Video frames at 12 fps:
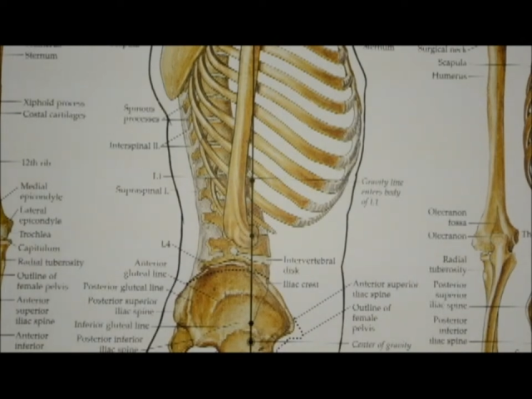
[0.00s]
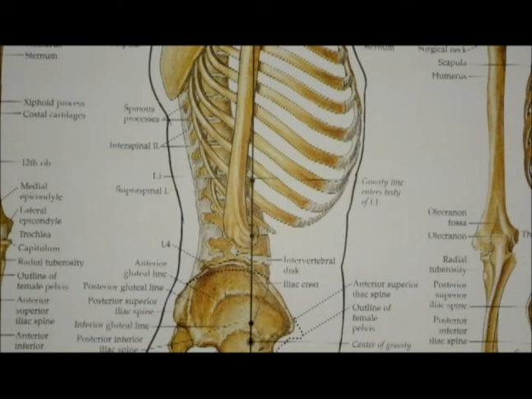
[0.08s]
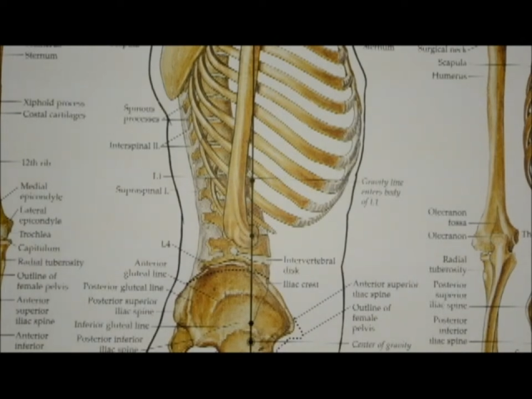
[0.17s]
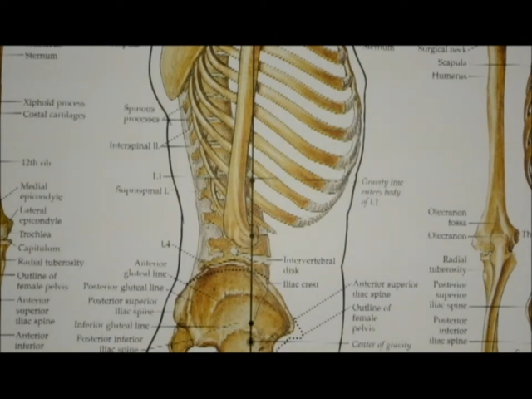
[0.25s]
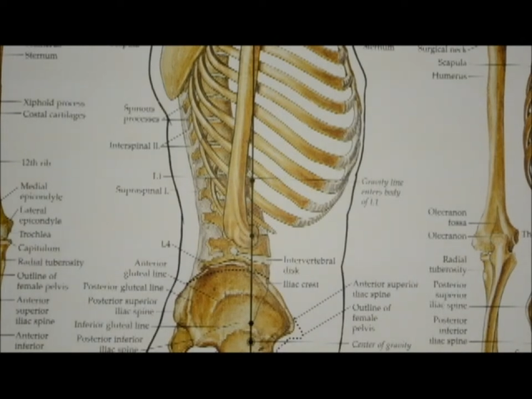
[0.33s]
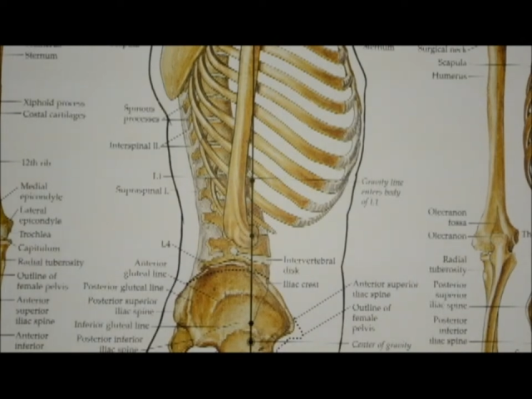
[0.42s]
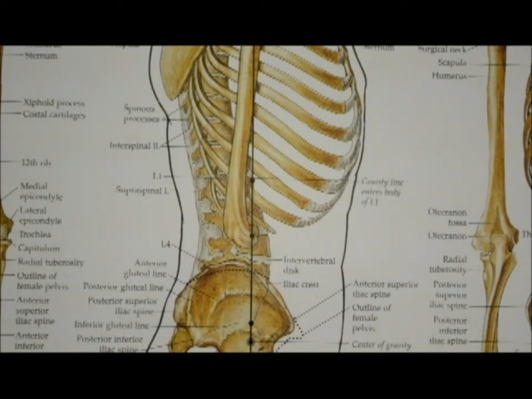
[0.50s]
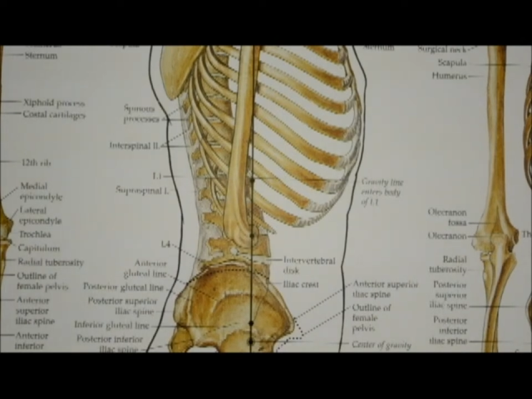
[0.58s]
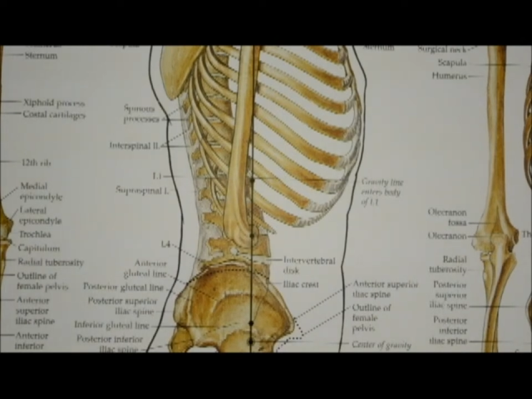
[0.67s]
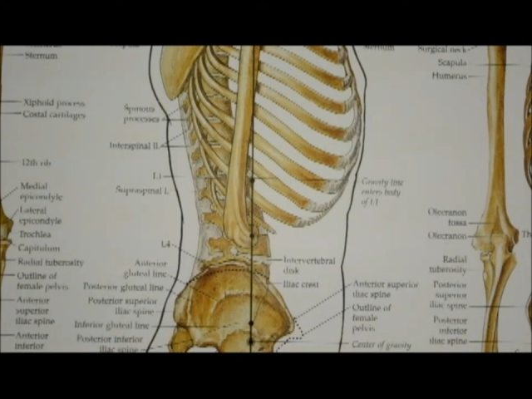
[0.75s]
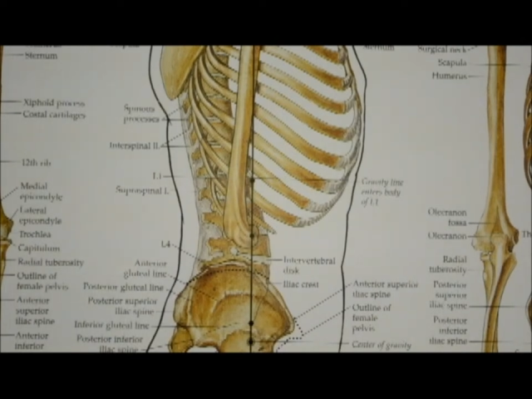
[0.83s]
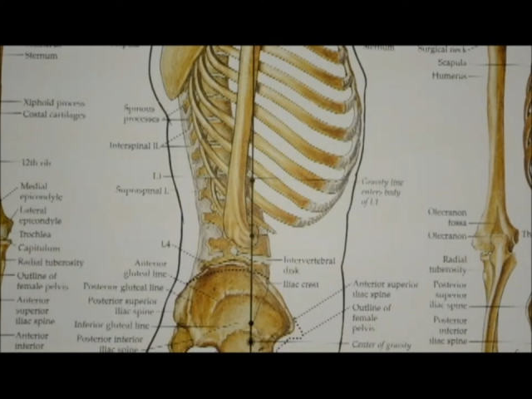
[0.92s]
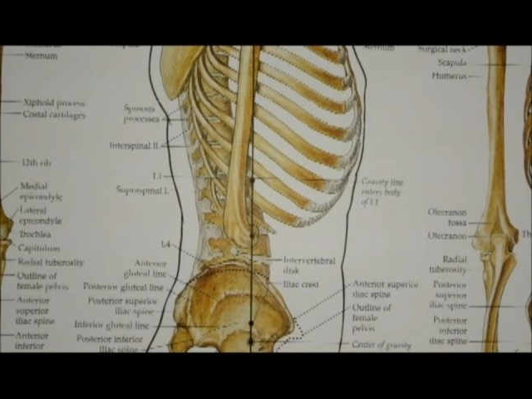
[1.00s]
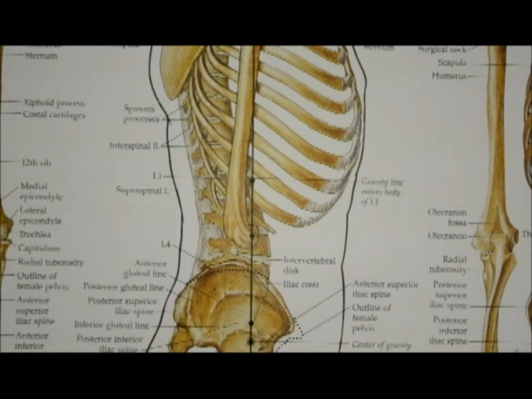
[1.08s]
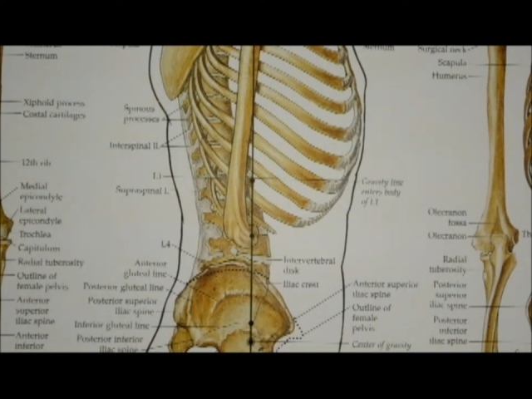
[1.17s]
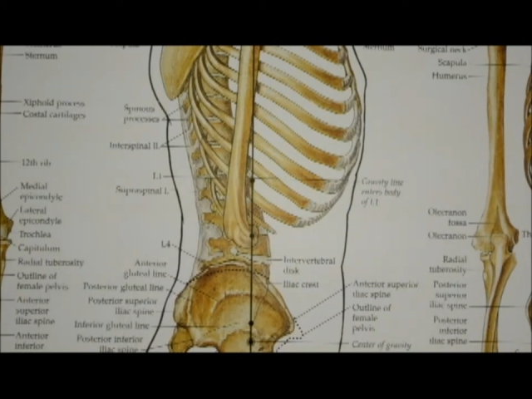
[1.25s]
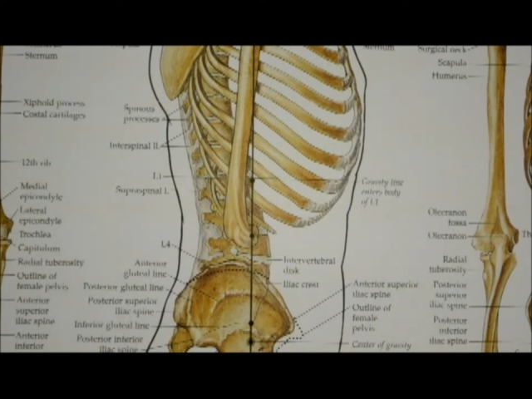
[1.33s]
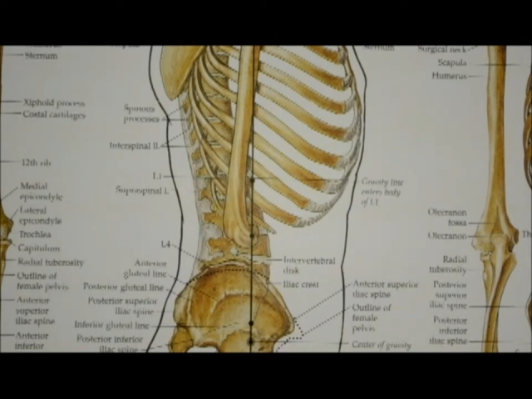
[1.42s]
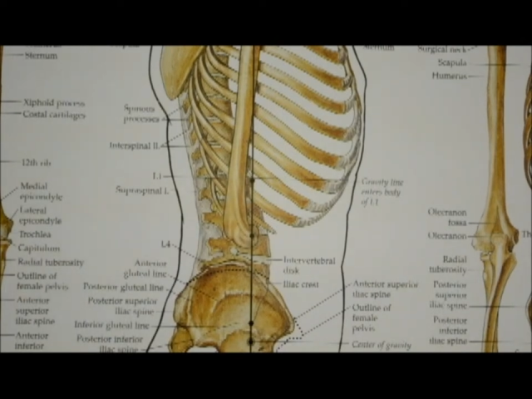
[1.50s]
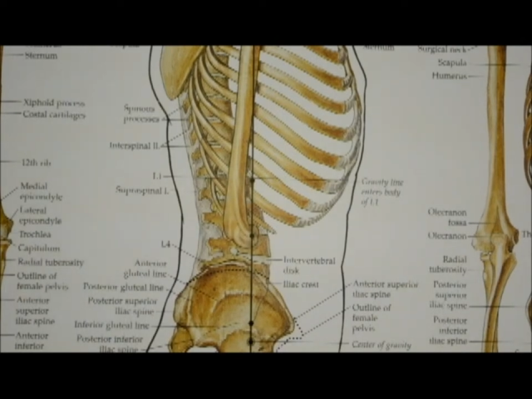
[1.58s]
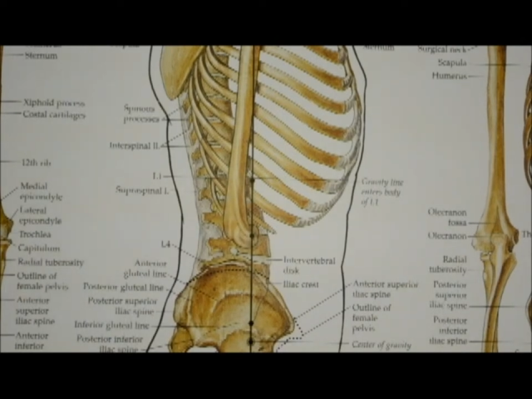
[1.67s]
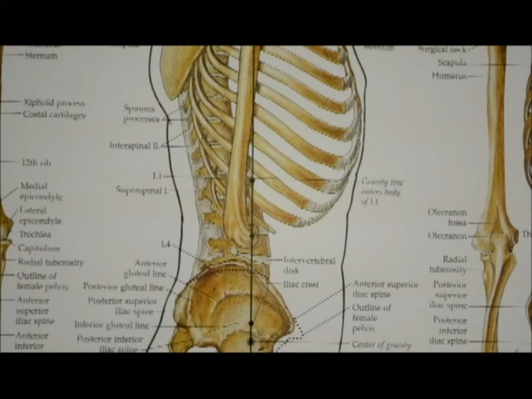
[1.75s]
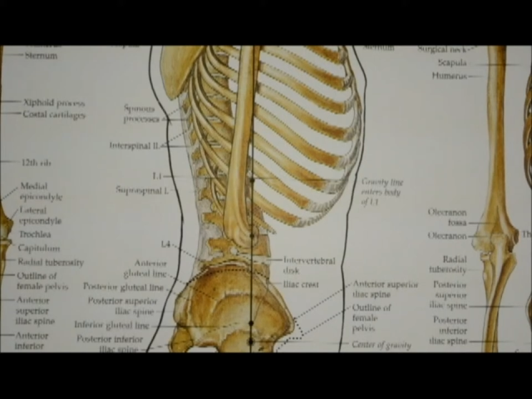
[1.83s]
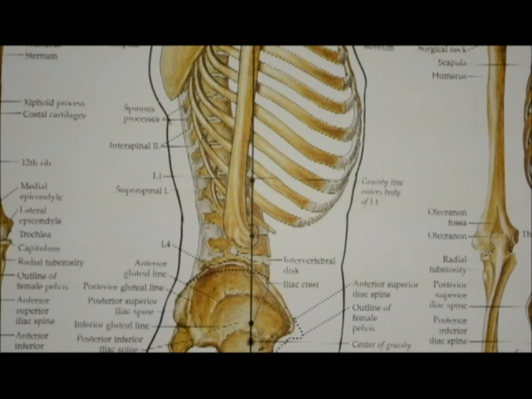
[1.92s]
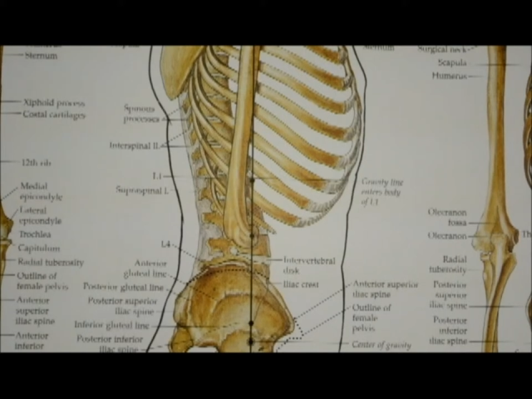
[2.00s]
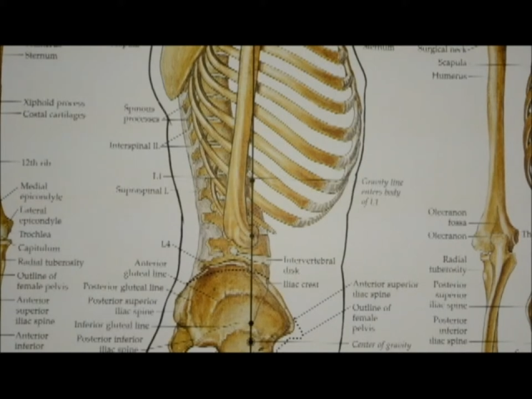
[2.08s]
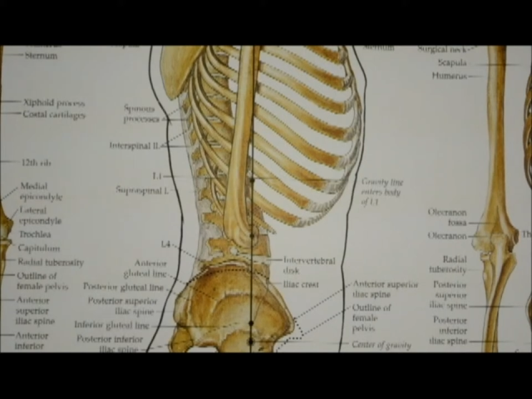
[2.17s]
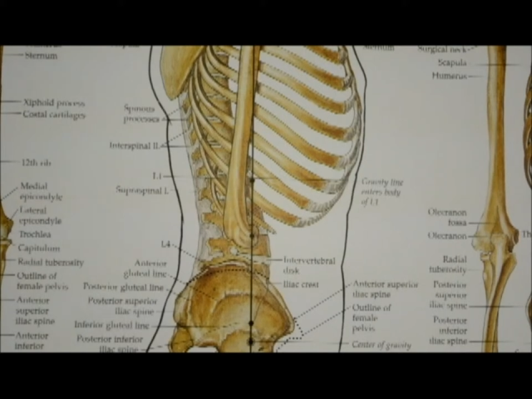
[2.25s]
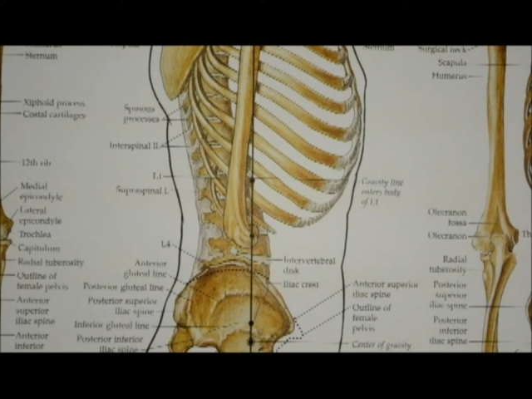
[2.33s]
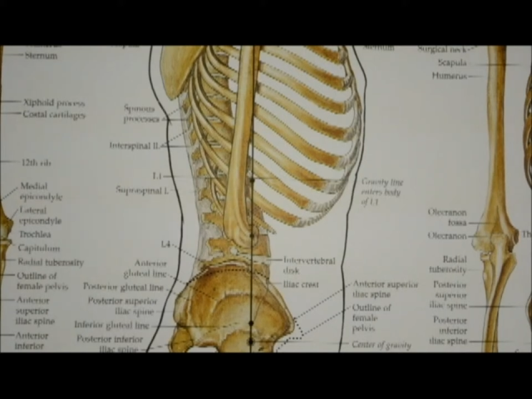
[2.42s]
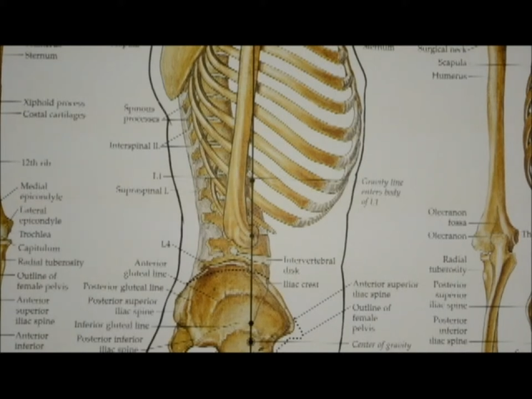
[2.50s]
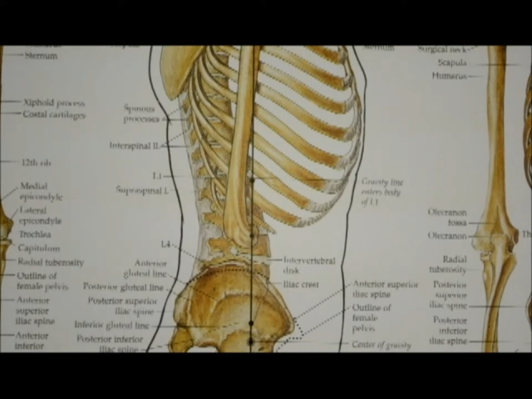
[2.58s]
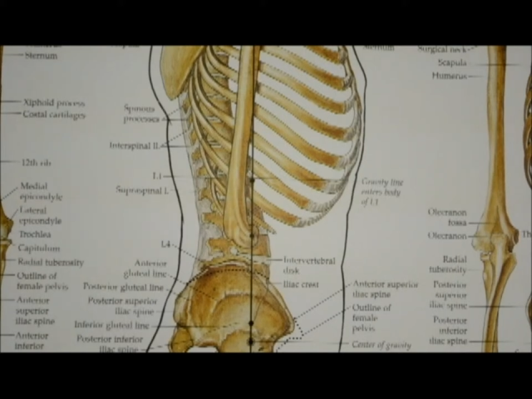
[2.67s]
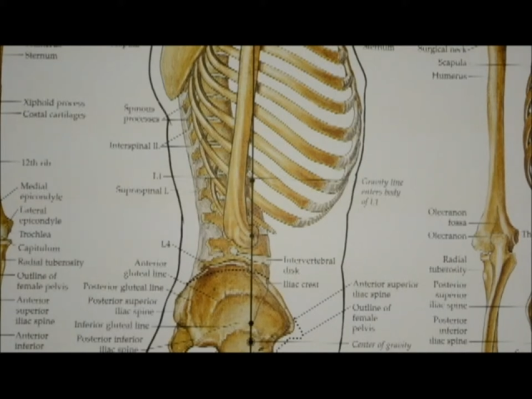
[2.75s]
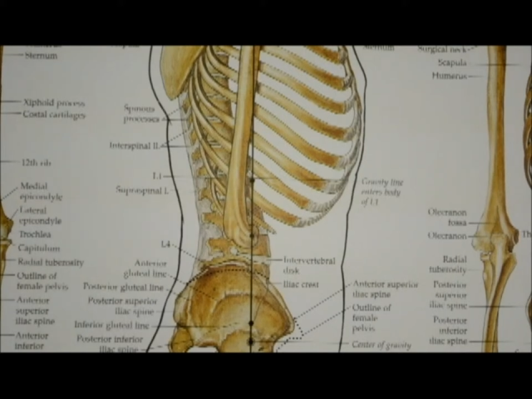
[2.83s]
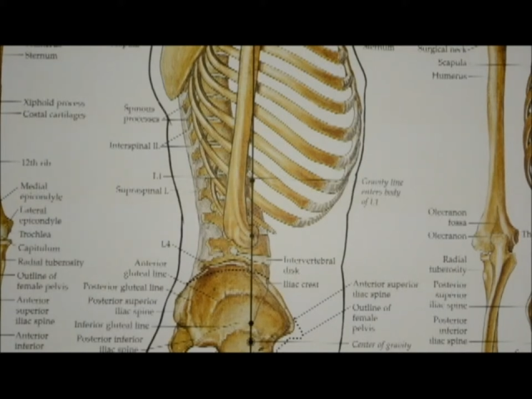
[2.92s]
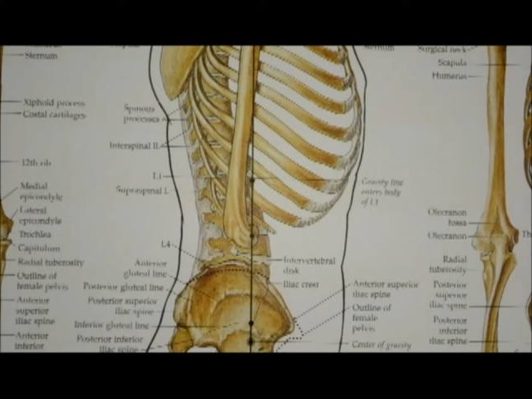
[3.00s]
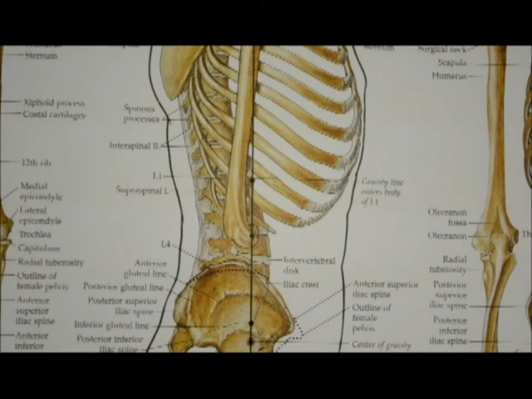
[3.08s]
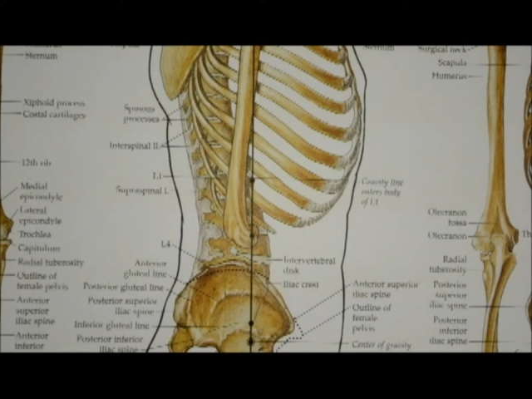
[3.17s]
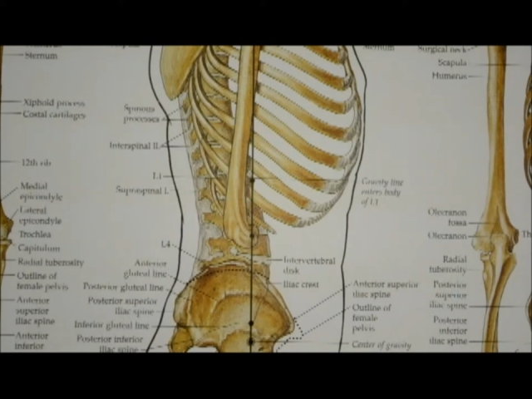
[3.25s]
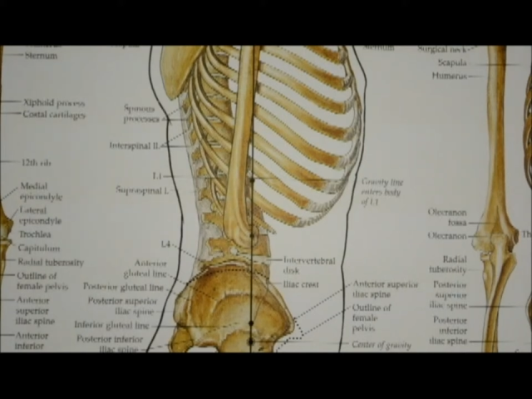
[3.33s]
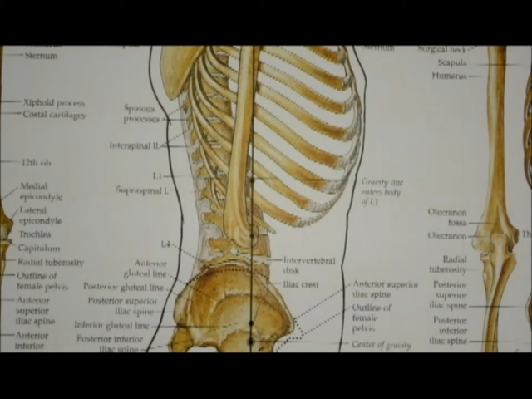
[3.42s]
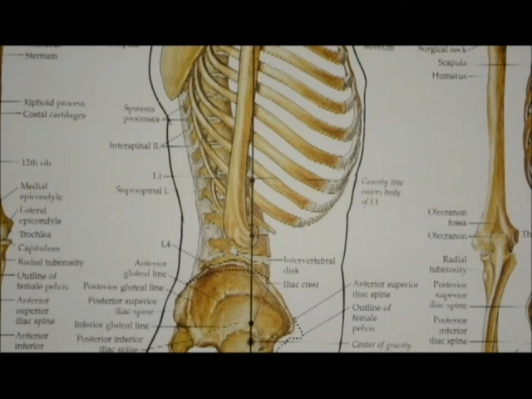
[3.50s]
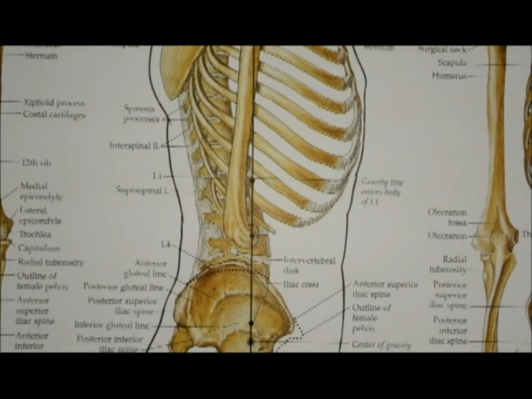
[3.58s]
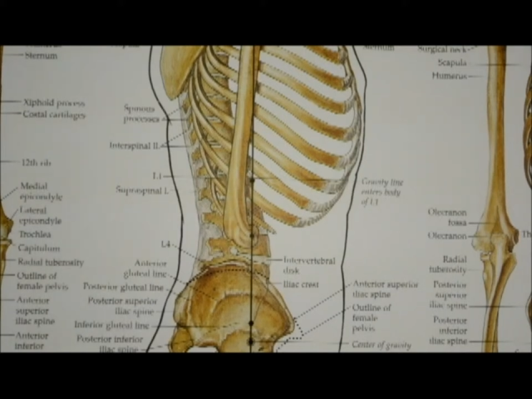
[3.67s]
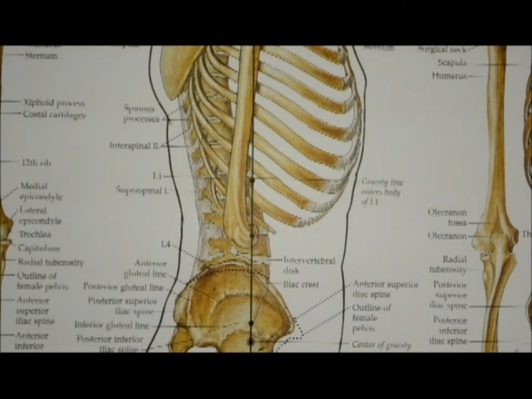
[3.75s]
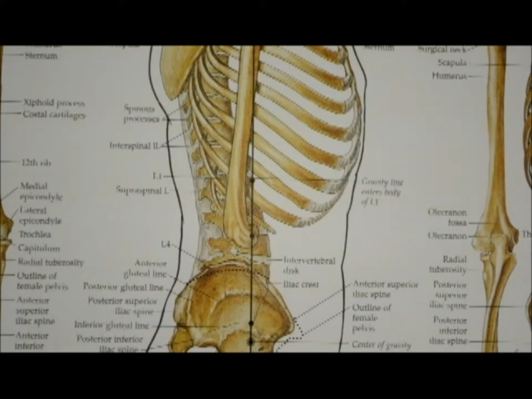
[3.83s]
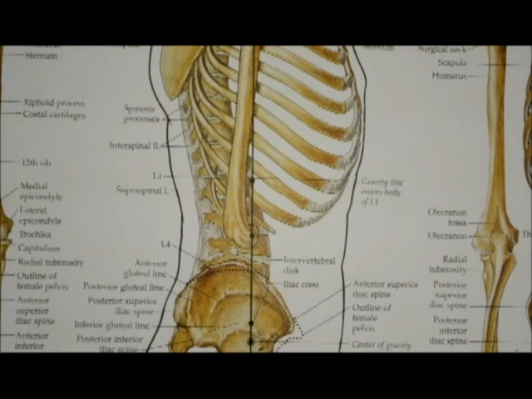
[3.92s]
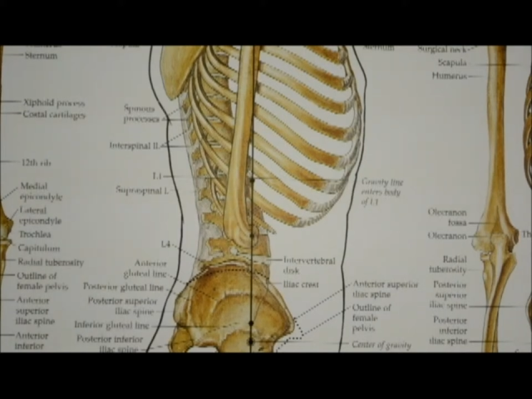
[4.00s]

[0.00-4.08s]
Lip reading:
No face is visible, so there are no lips to read.